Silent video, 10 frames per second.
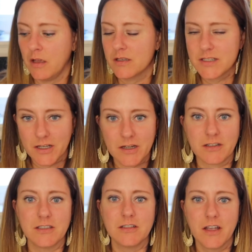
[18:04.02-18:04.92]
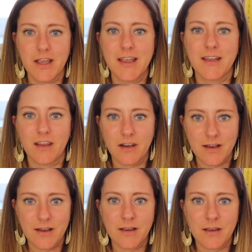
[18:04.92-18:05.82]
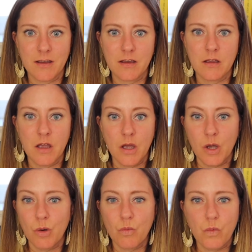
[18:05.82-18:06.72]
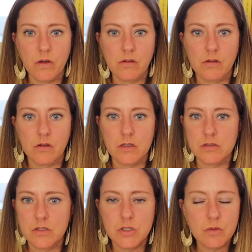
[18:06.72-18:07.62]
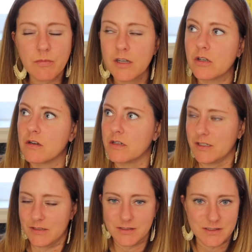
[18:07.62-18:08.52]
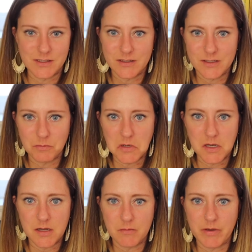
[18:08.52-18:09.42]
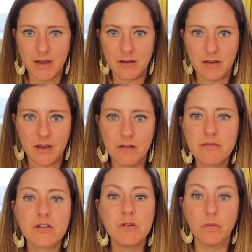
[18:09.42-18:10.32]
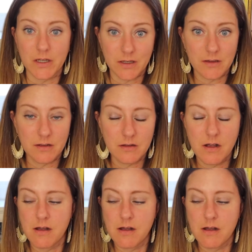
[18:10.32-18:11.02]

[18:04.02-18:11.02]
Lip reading: stay connected, and I will do my darndest to be back every week